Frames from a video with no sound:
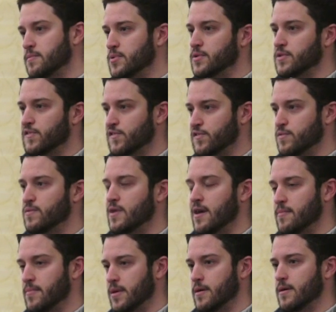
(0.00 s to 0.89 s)
bullets through
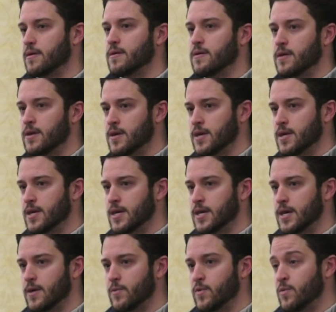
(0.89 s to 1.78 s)
that barrel.
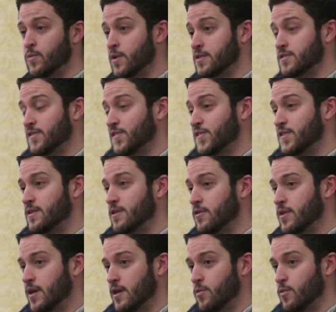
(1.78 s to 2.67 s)
We wanted to see,
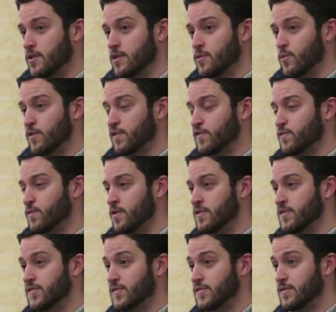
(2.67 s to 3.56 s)
okay, well, it works
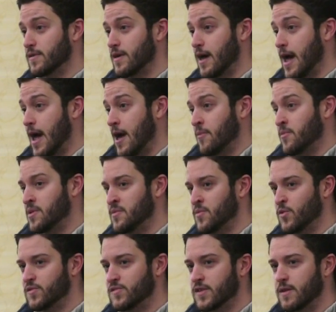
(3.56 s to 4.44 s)
once. Uh, how many
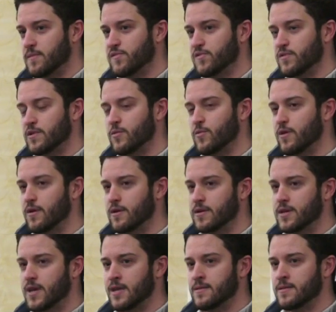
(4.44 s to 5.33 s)
more times will it
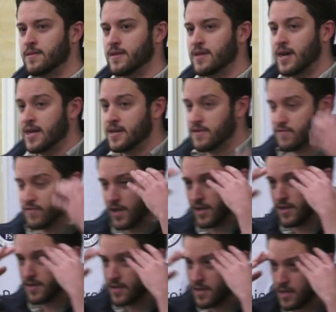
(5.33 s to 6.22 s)
work? And the kind of
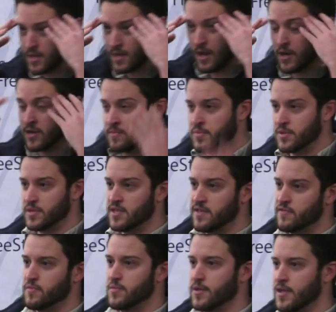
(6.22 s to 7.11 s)
like
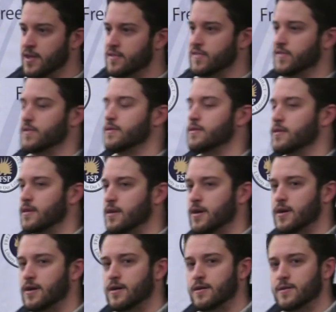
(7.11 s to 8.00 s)
unbelievable answer
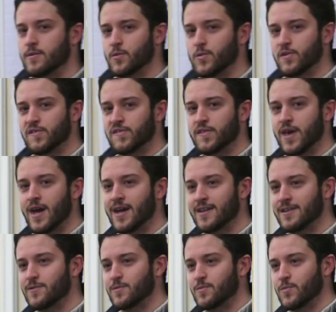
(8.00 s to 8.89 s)
uh, was
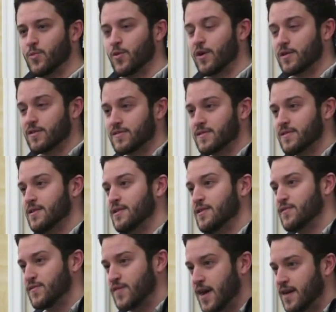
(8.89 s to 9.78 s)
that it worked
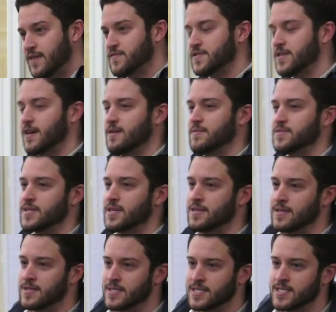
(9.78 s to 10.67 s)
five times
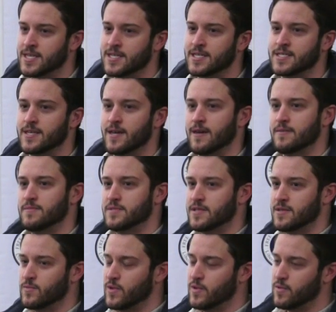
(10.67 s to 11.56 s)
and then six
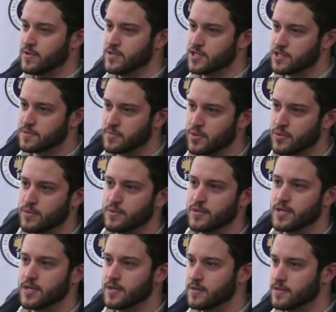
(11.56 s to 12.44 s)
times. And we would just pull
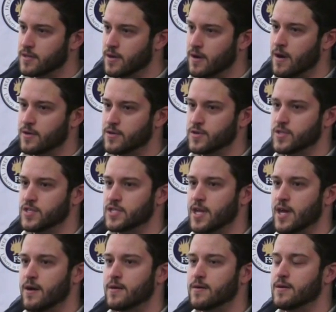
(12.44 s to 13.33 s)
the, the
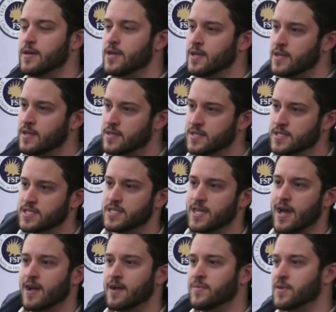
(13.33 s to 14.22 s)
cartridges out,
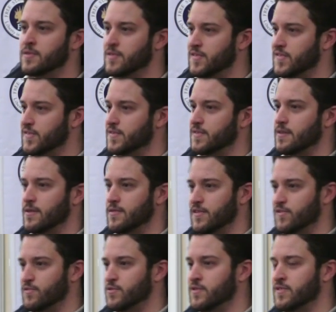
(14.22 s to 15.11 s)
stack them on this, on
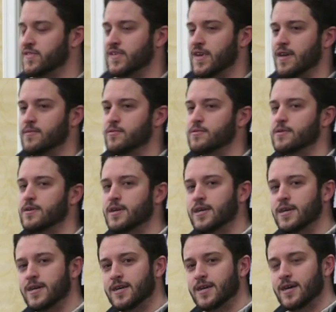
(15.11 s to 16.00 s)
this wooden table
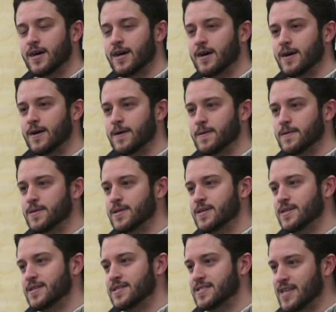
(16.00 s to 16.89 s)
uh,
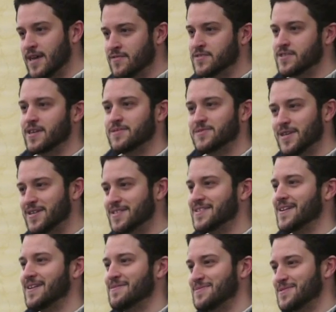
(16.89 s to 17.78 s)
seven times, eight
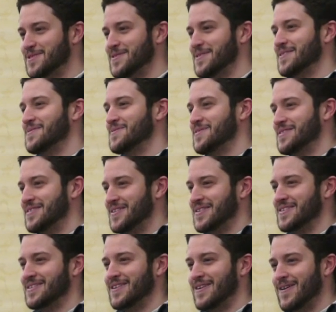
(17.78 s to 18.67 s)
times, you know, and we'd go
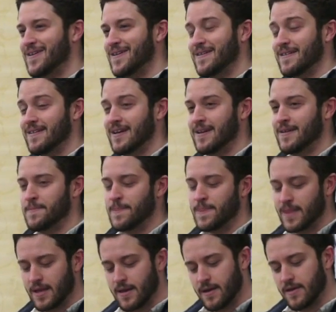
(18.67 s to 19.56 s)
to the car.
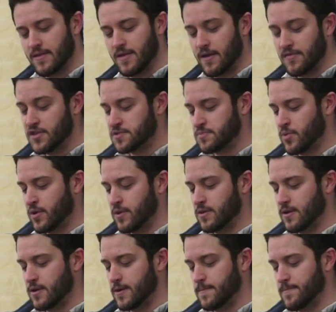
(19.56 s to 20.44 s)
And at, at this
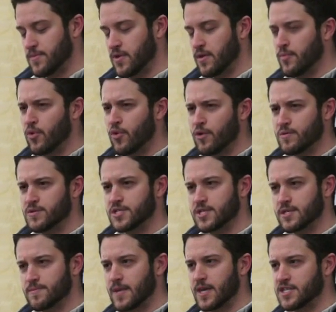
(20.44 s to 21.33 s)
point, the, the bore
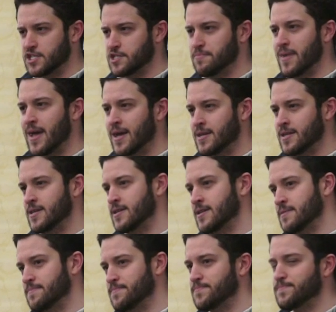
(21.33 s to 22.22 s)
was
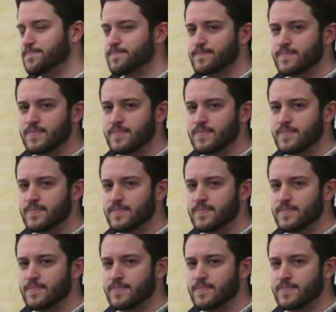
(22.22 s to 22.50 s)
expanding and